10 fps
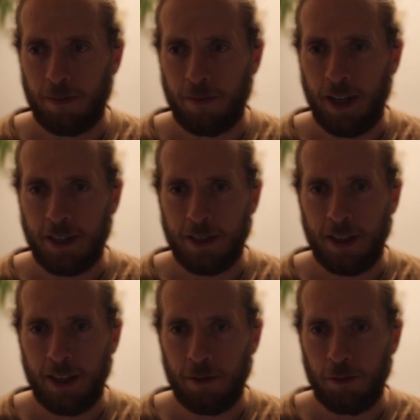Next
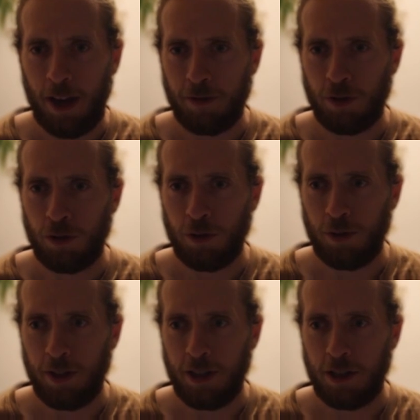thing we have to do
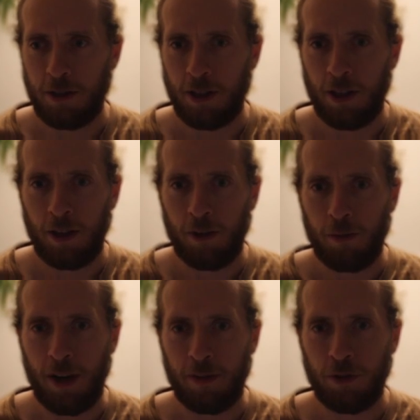is
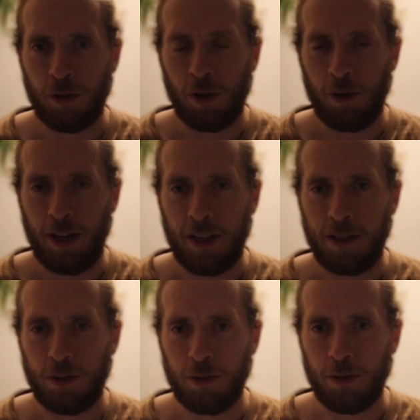we have to go
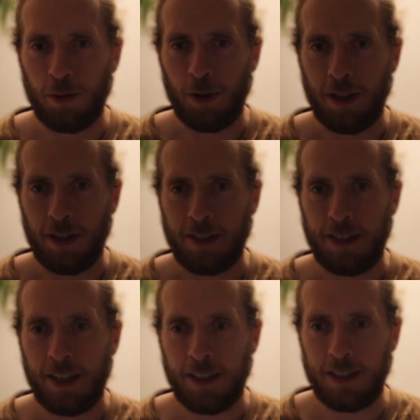into
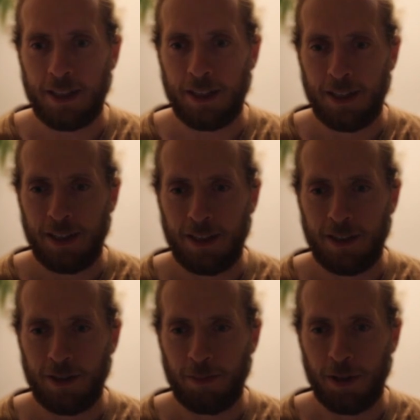settings,
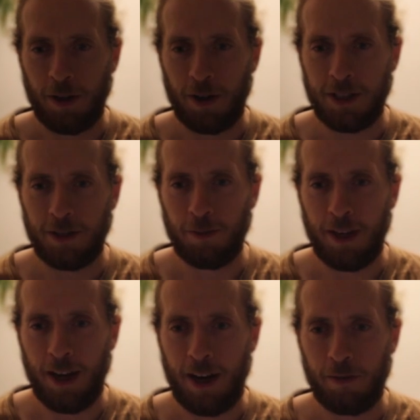because
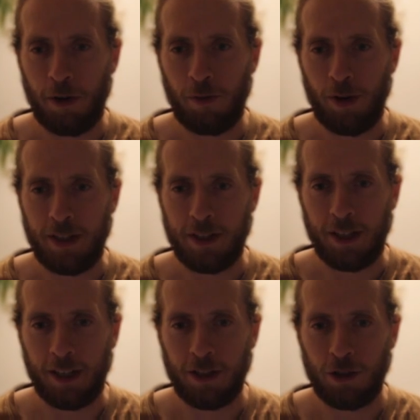we are
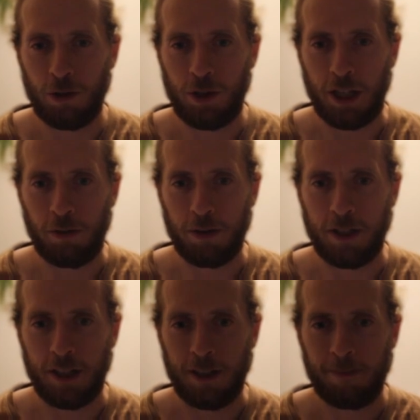referencing 2 secrets here,